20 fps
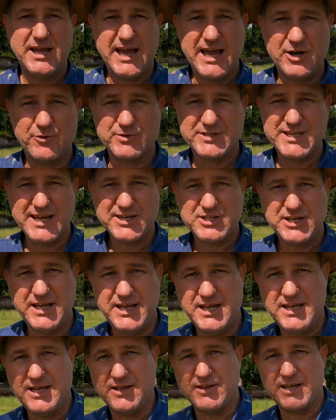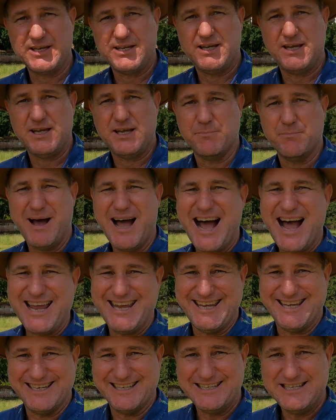And it was actually here that King
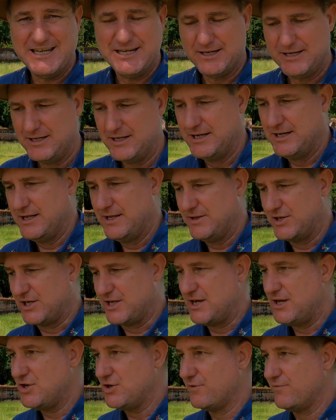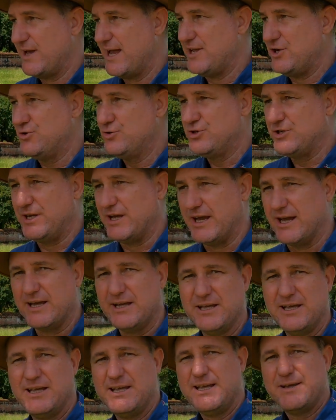Mahin, the king of Ayutthaya,
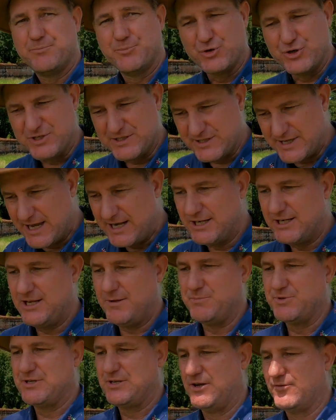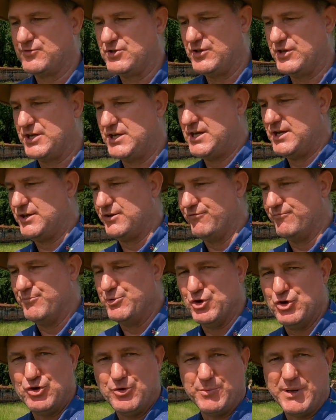presented himself to the king of
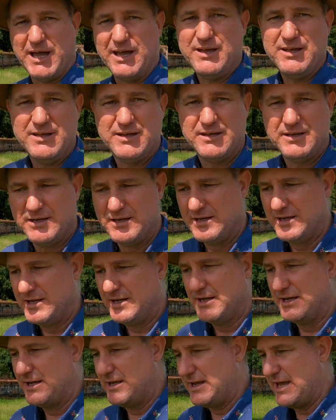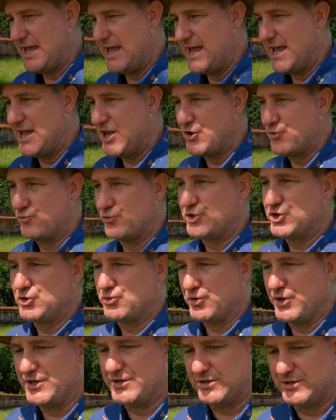Burma and
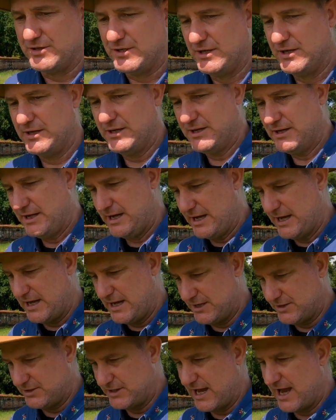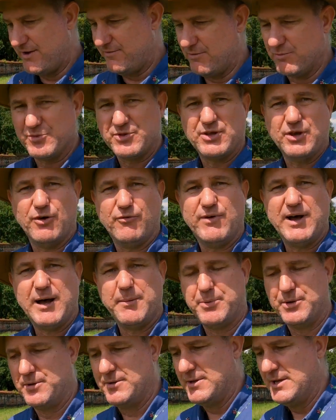retreated and gave himself
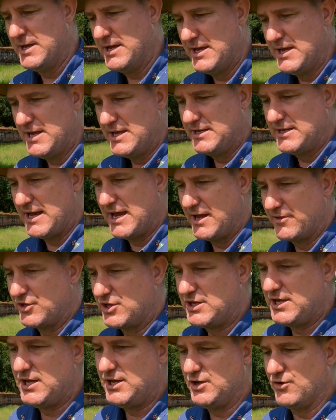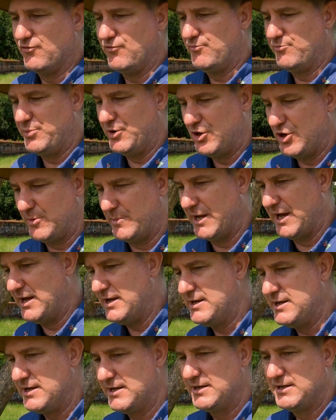up. Now the king of
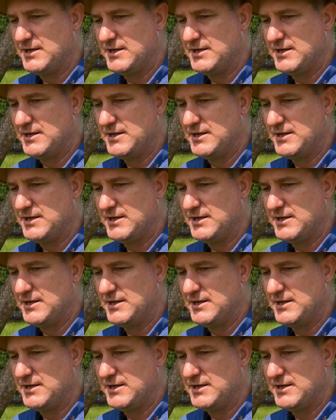Burma